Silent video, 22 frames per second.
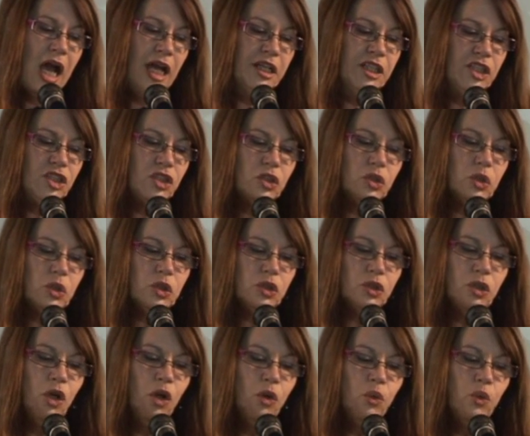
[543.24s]
And it's
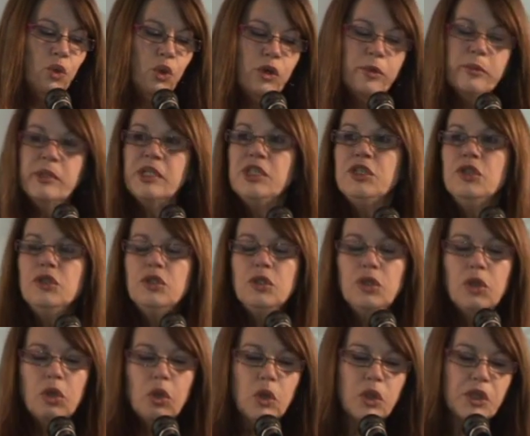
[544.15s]
called Room in New
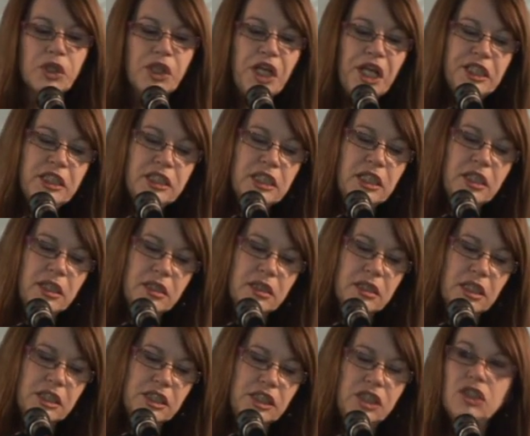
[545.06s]
York,
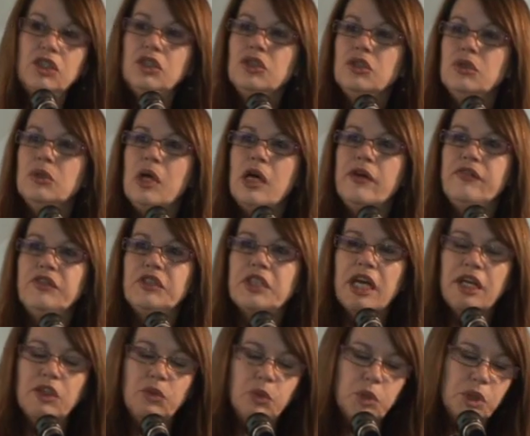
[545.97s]
1932, after
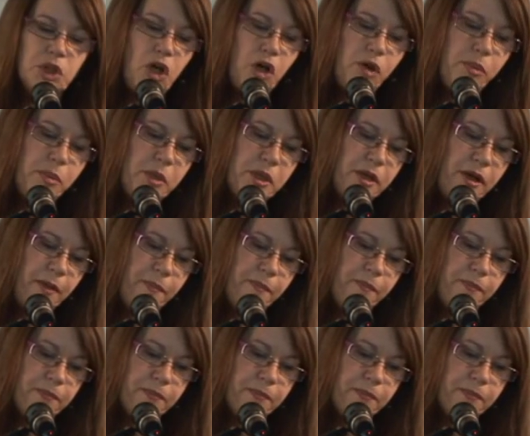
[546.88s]
Edward Hopper.